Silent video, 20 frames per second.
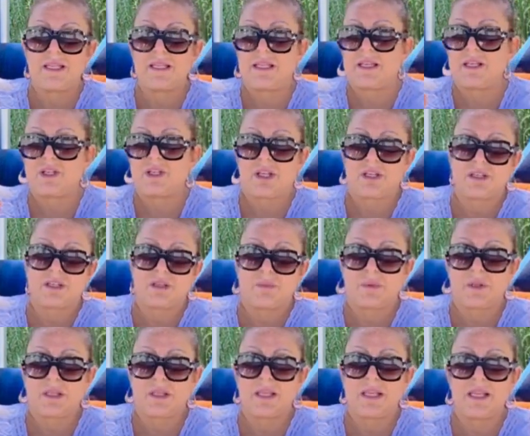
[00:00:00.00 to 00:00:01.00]
the
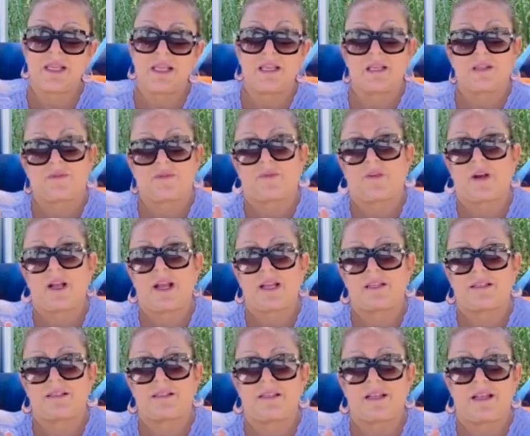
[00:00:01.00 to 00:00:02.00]
adjustability is for
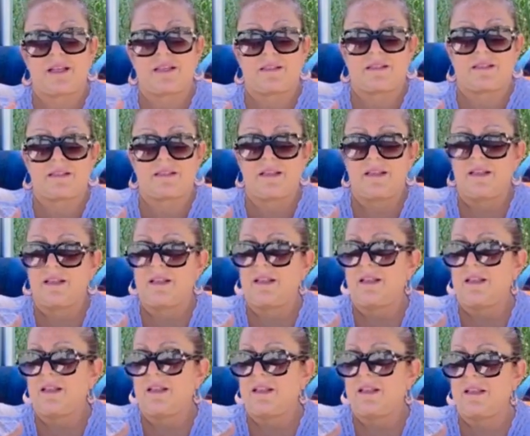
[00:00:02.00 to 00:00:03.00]
us as
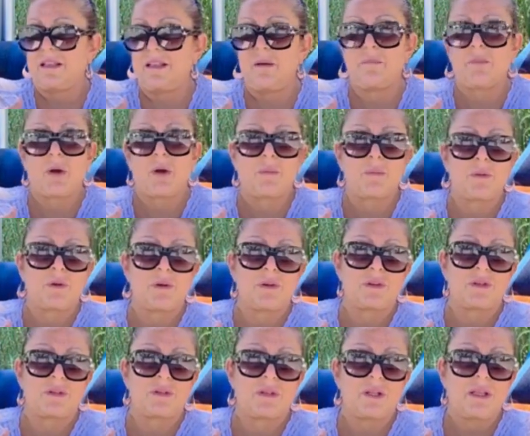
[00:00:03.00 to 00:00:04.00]
the
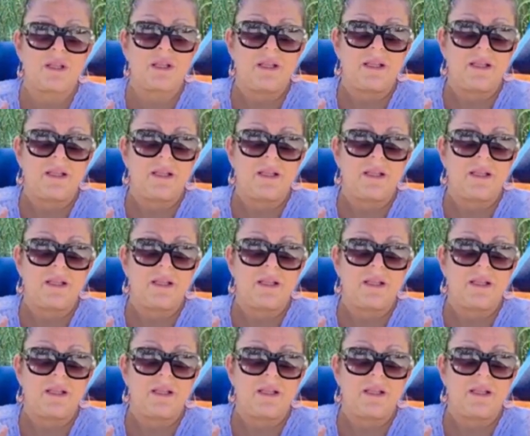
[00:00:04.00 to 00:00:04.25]
embalmers